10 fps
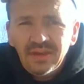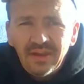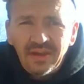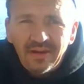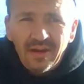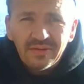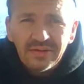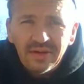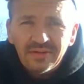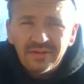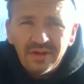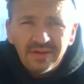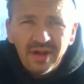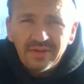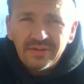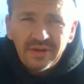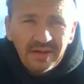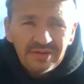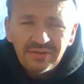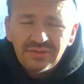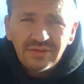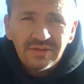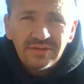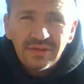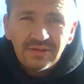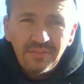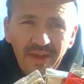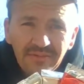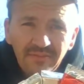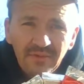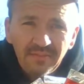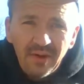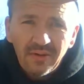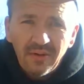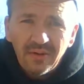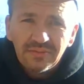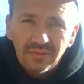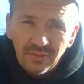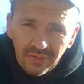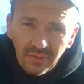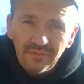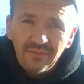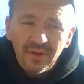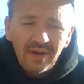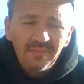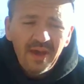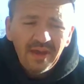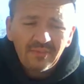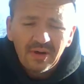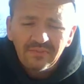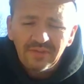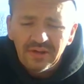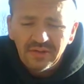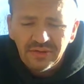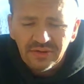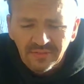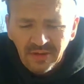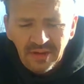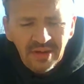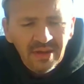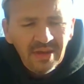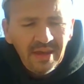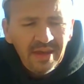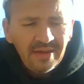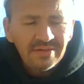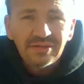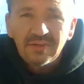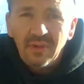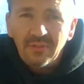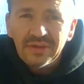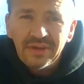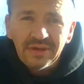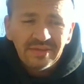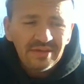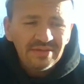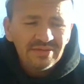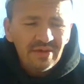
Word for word: And altogether a dollar and ninety-two cents, six packs of football cards. I'm going to do a, a pack break video here and see what we get in these.